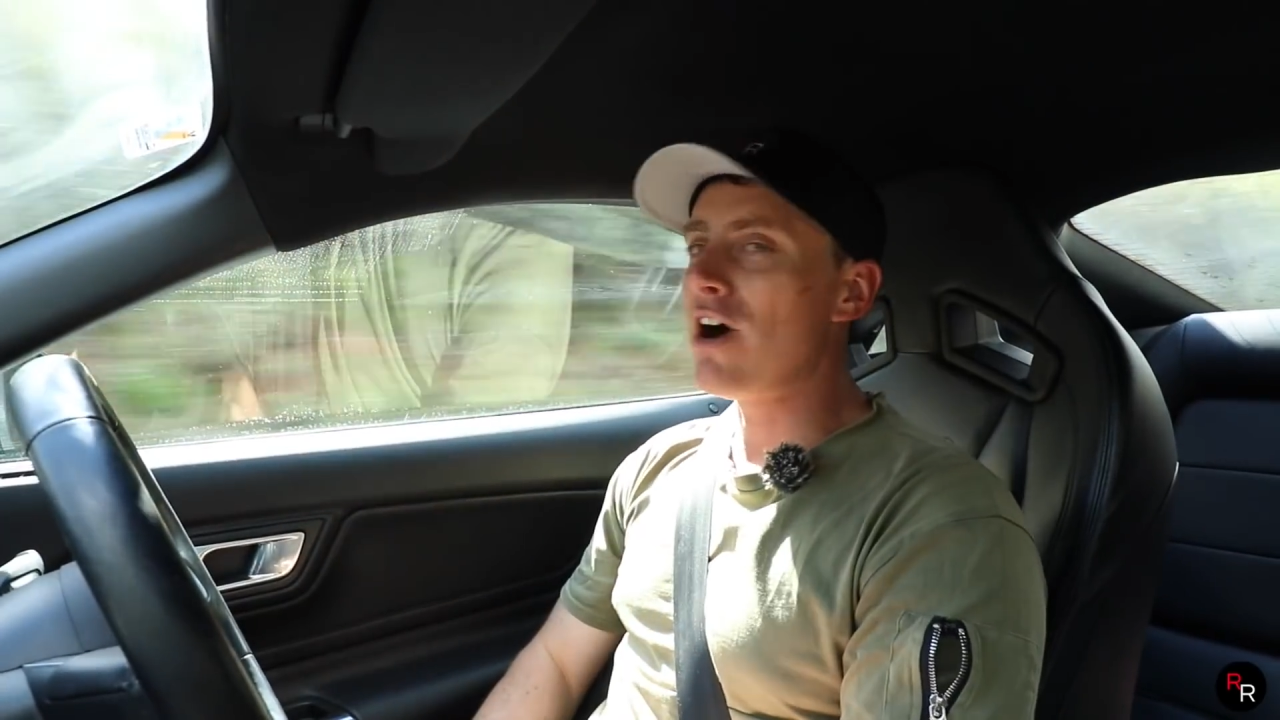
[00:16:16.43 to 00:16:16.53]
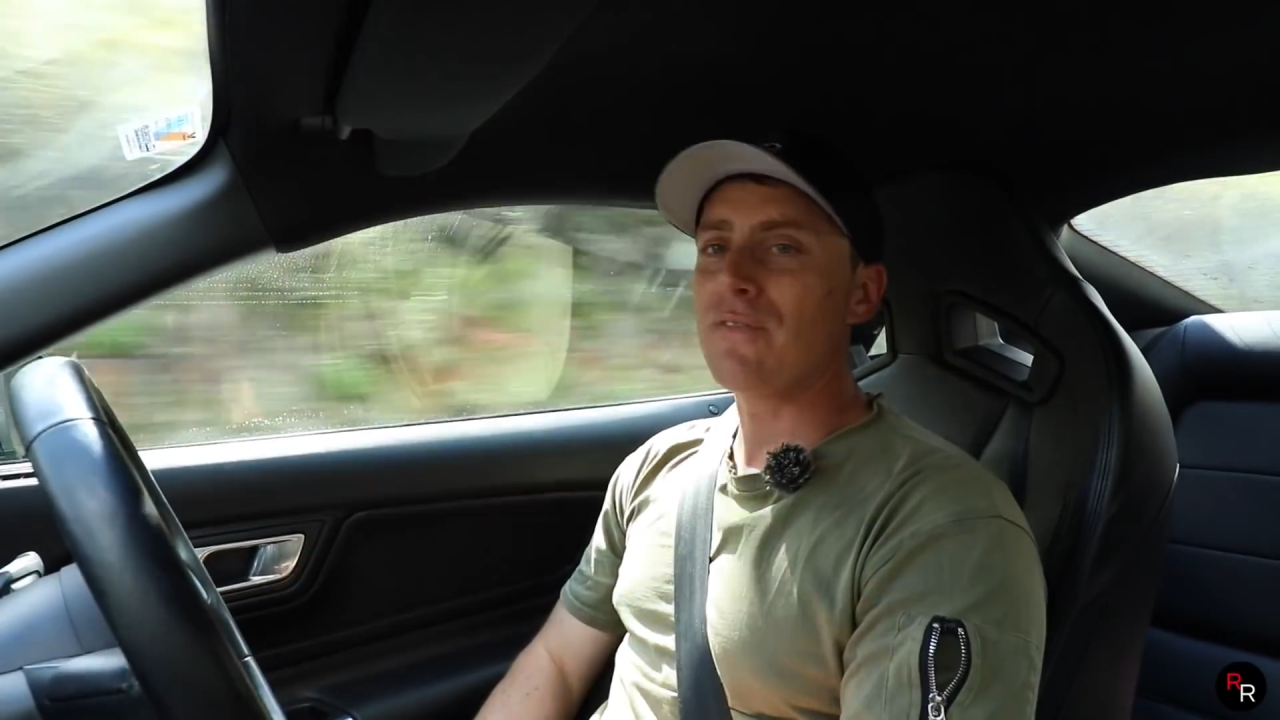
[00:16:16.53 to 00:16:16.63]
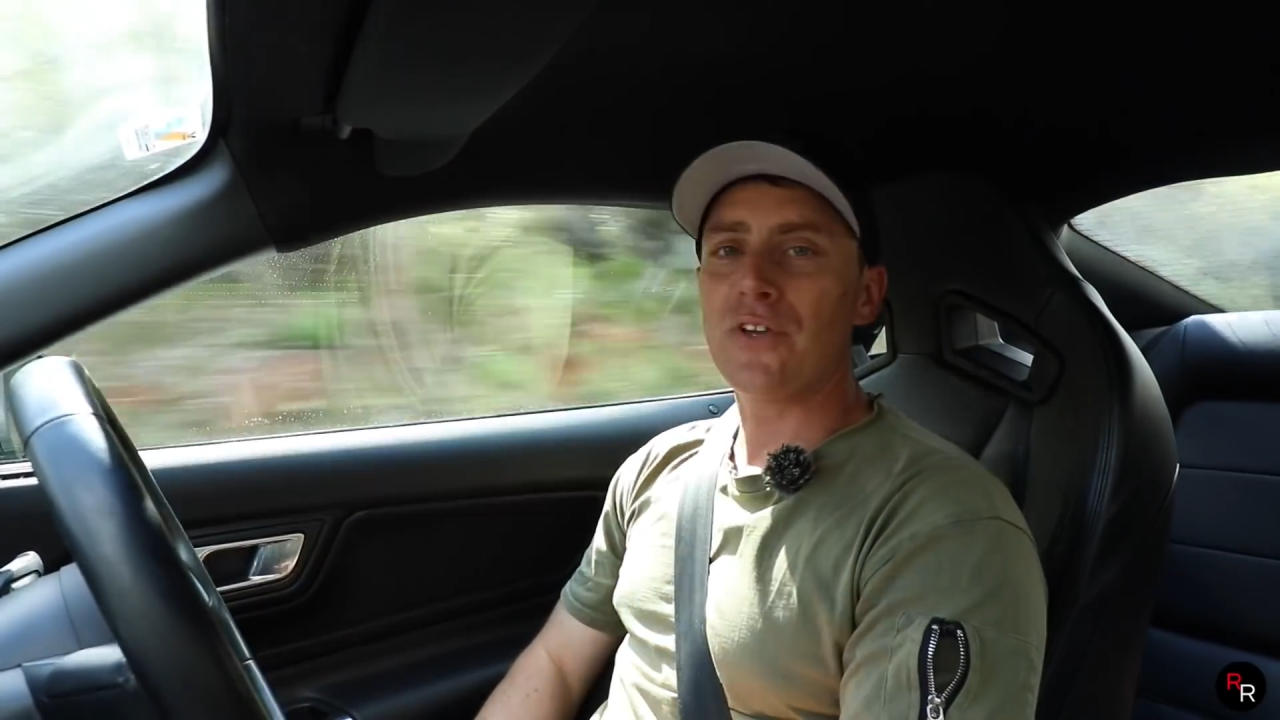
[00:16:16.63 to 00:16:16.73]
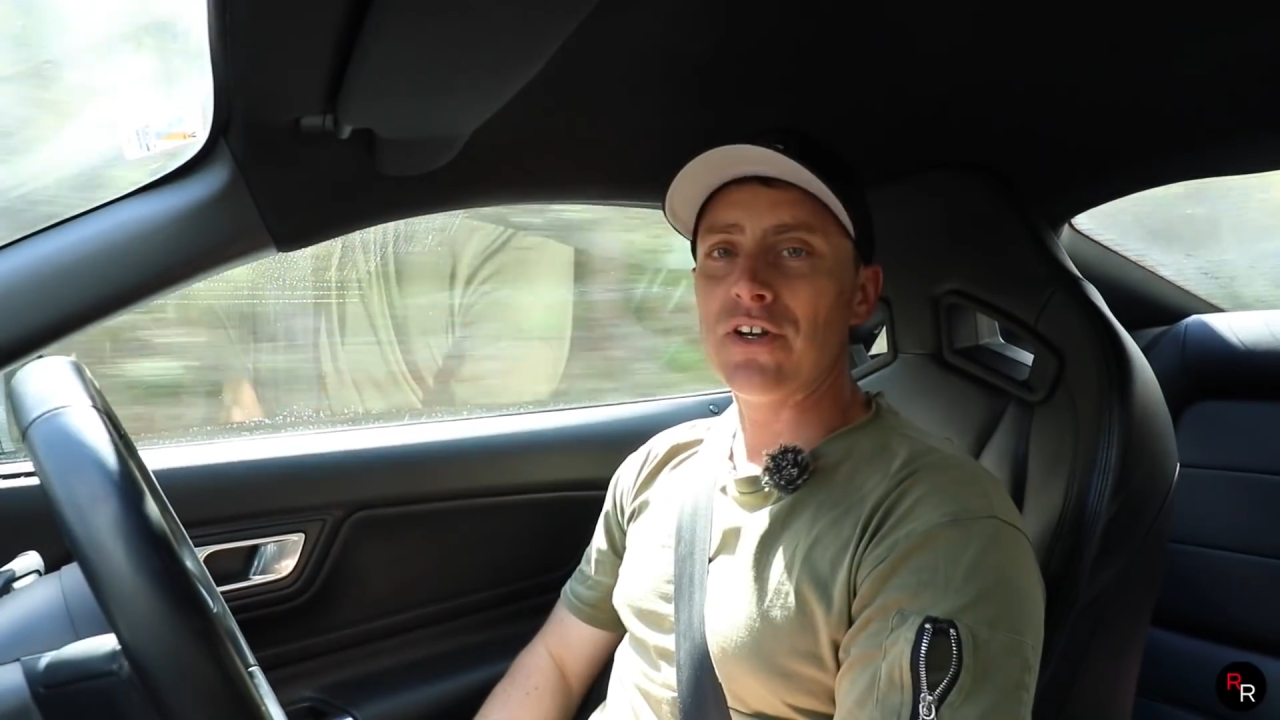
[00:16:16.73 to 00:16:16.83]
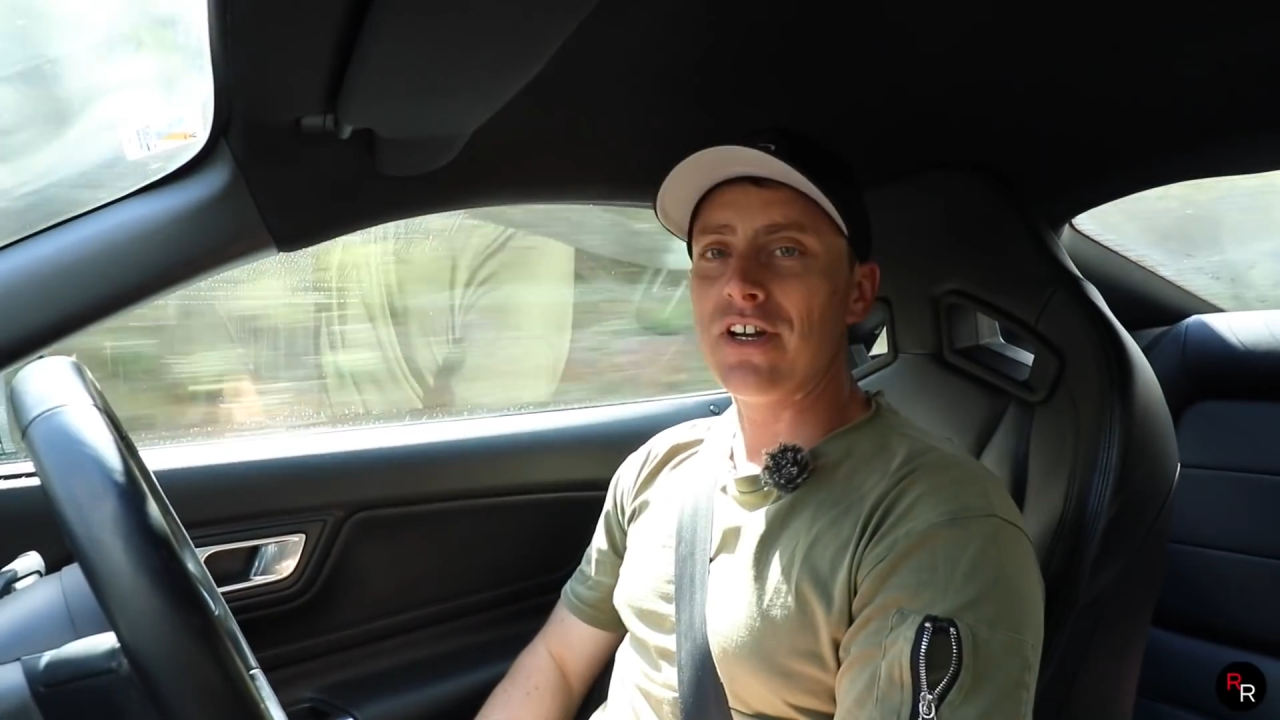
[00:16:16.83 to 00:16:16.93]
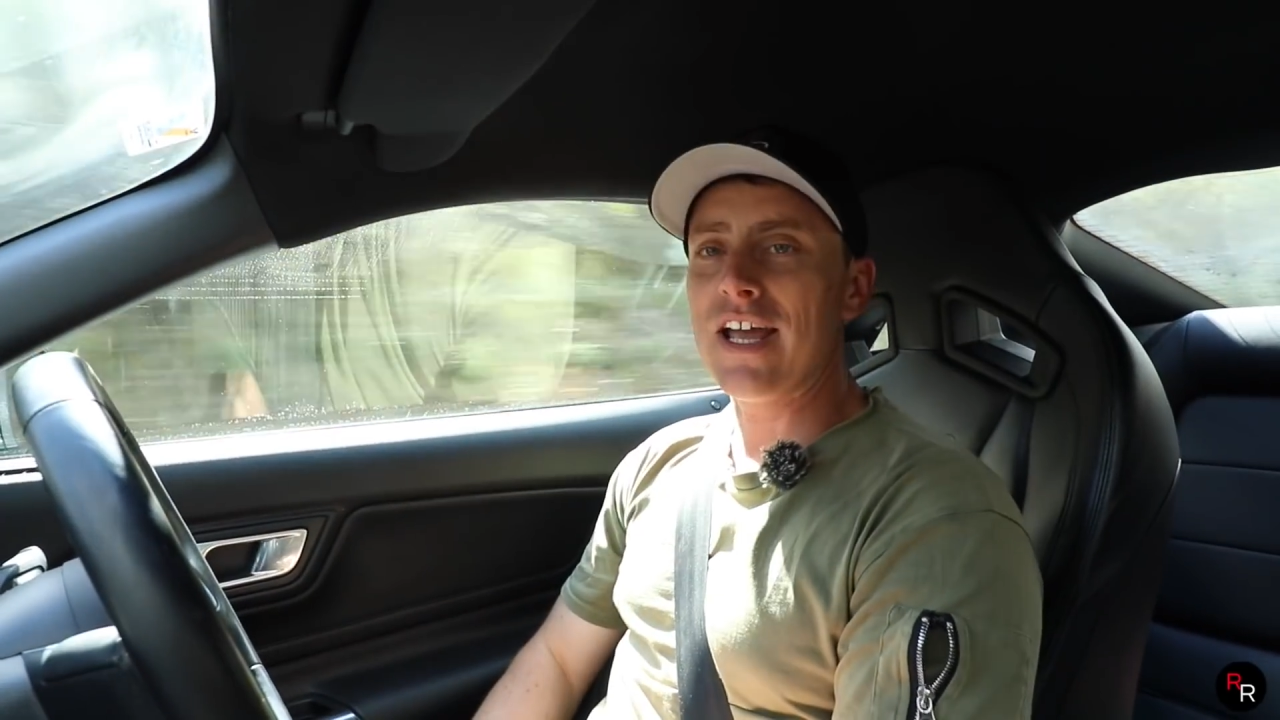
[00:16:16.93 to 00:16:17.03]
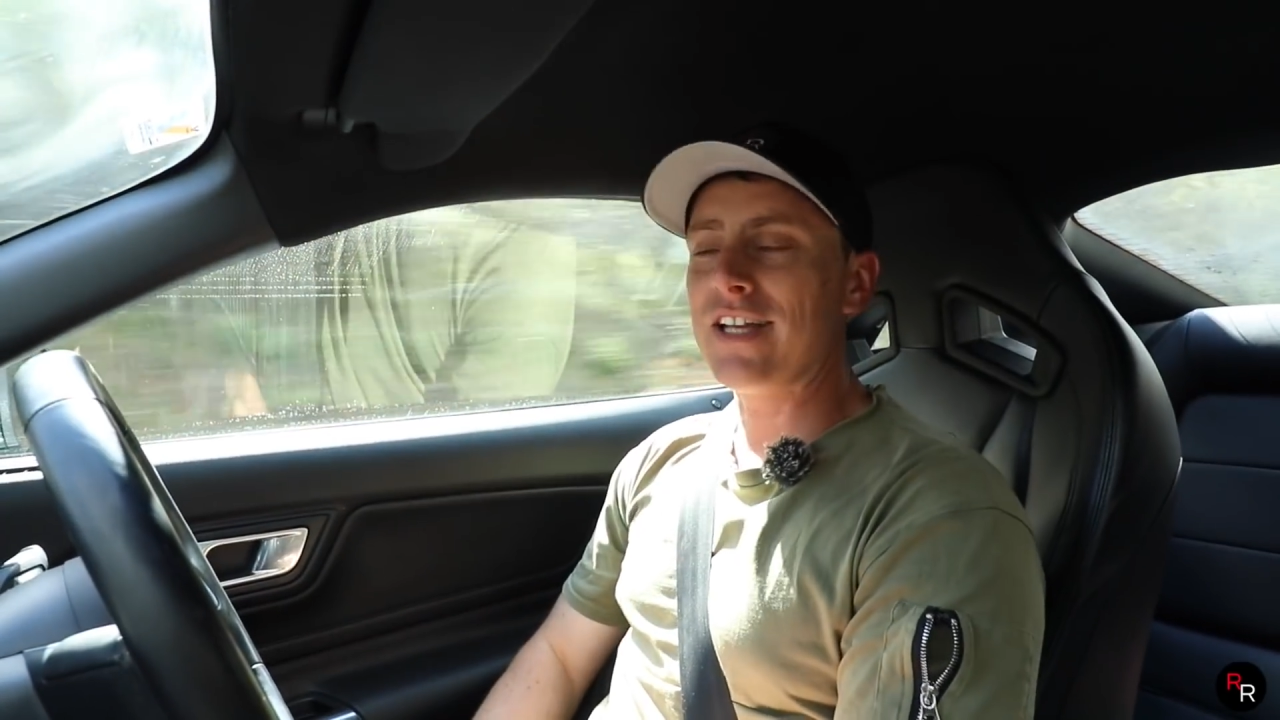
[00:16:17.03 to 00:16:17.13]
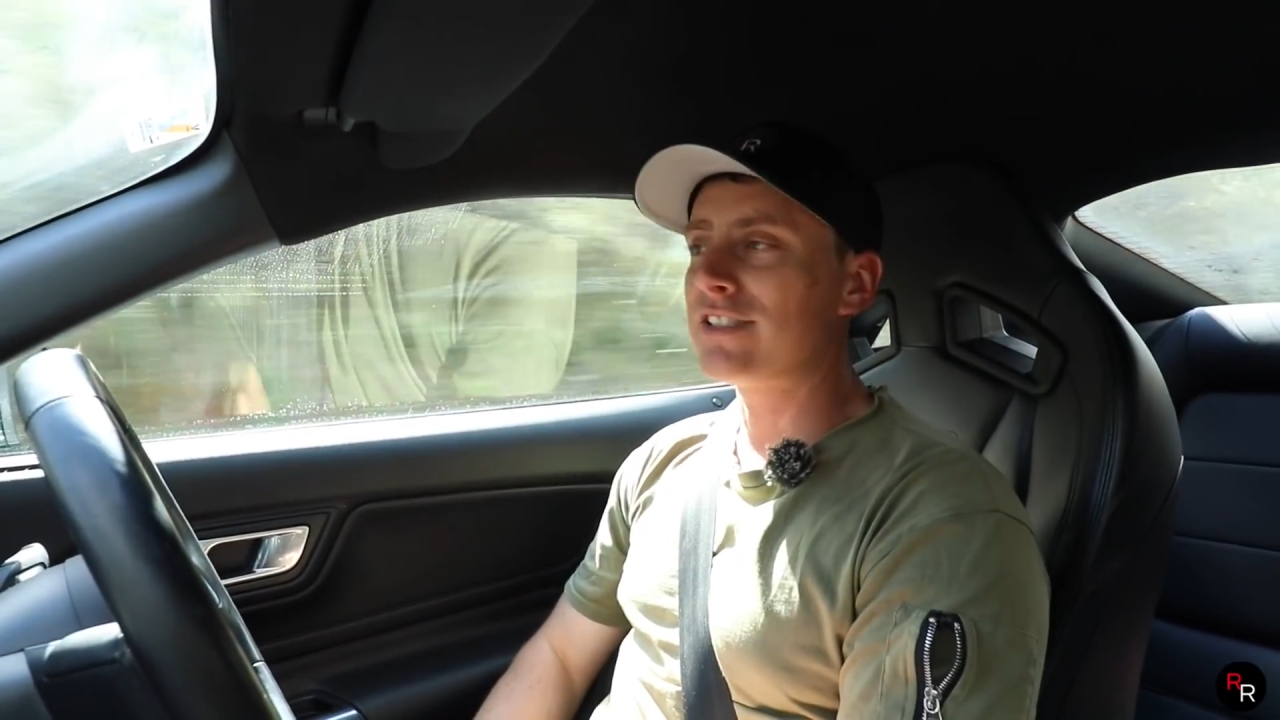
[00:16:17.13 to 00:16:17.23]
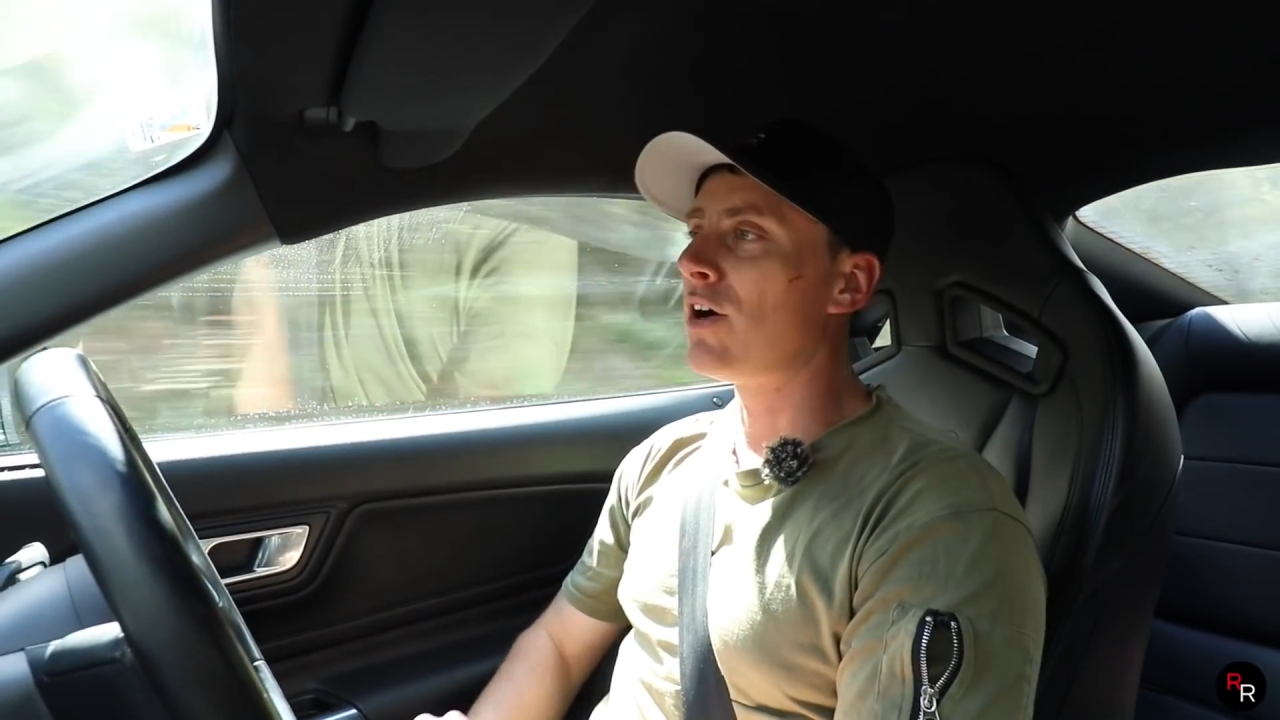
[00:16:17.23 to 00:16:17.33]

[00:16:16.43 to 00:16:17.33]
off here today,